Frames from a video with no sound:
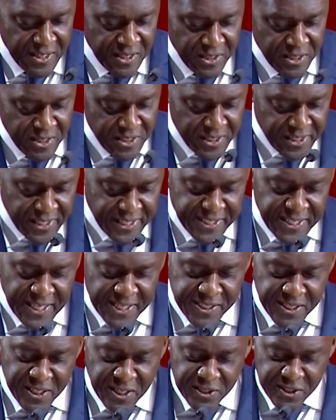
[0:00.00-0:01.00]
His
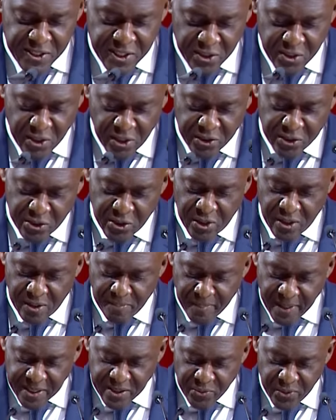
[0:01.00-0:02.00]
Excellency
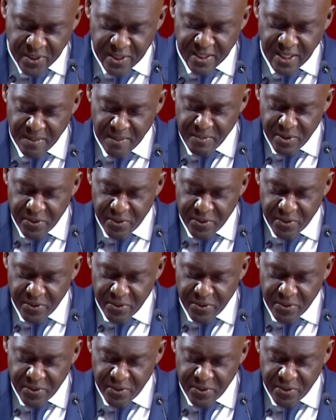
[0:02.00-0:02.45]
Dr. Patrick